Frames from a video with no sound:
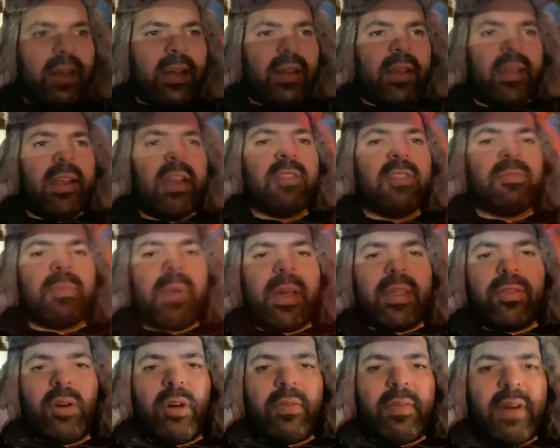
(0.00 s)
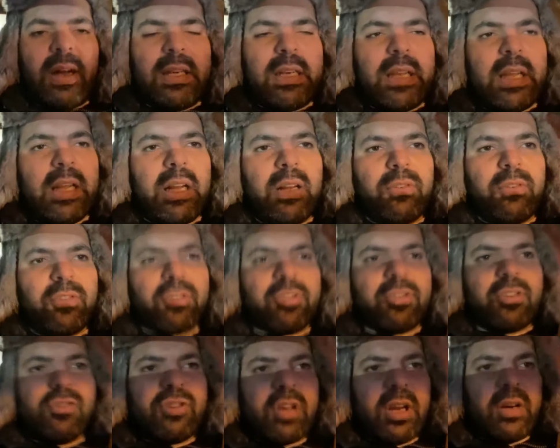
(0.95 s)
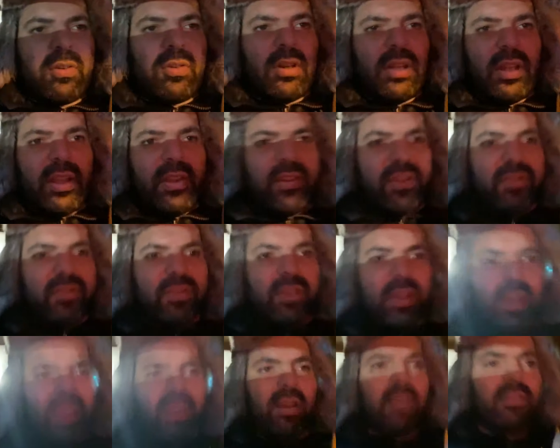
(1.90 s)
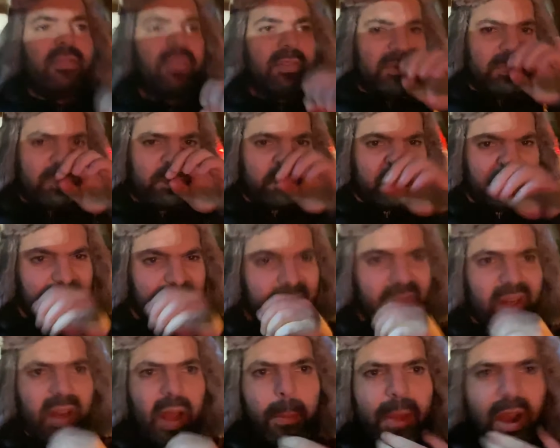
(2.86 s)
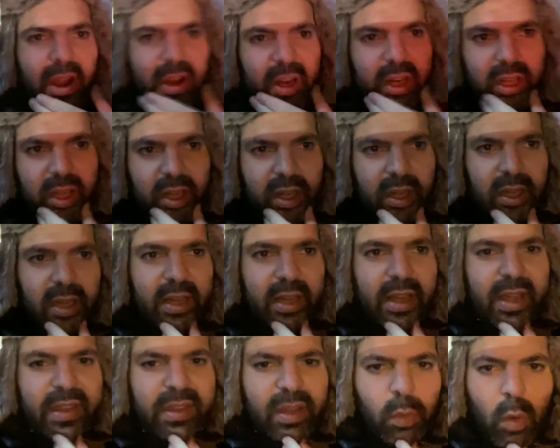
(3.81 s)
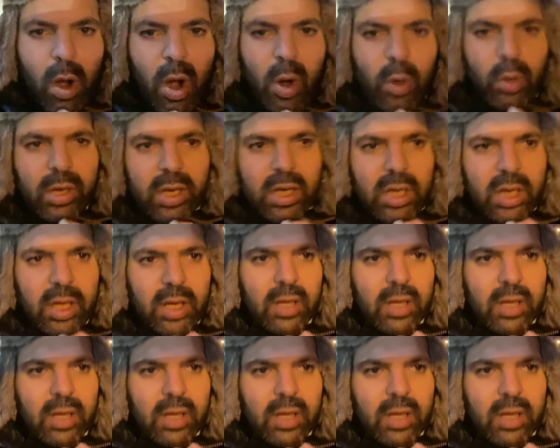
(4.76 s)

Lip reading: Here's my thought right now, just in general, on the state of America and the woke,